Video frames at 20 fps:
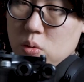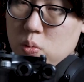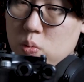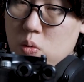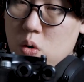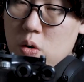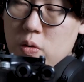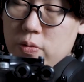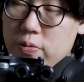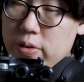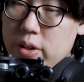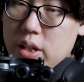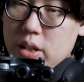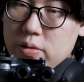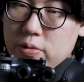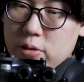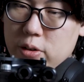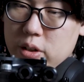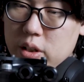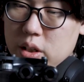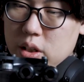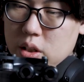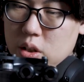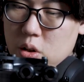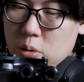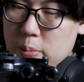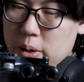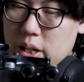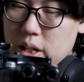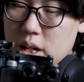won't fit for
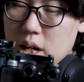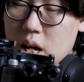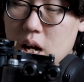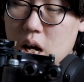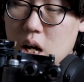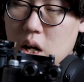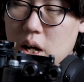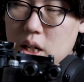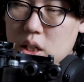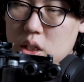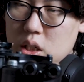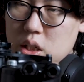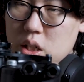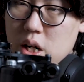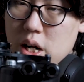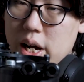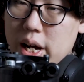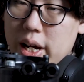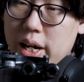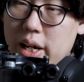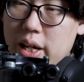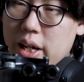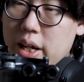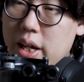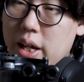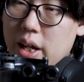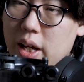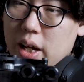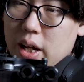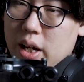no matter how I try.
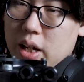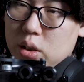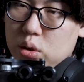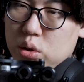I